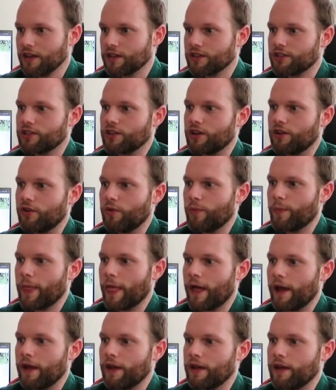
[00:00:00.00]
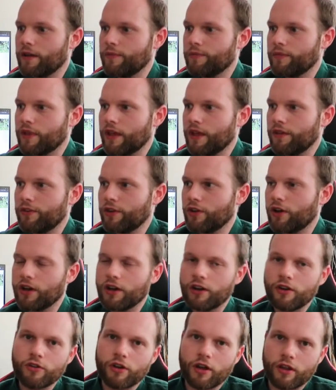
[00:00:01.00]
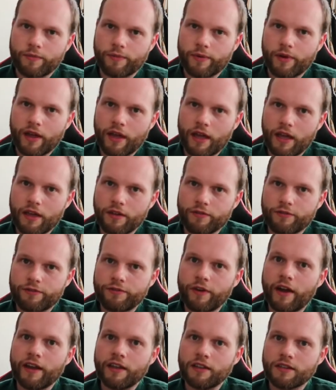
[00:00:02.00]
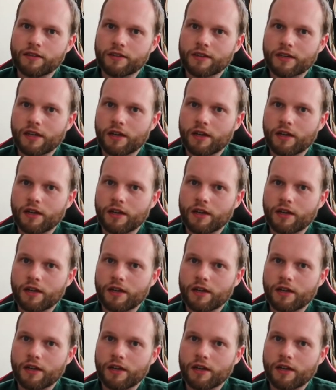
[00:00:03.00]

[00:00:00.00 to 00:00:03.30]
So um, if you're going to look up a fight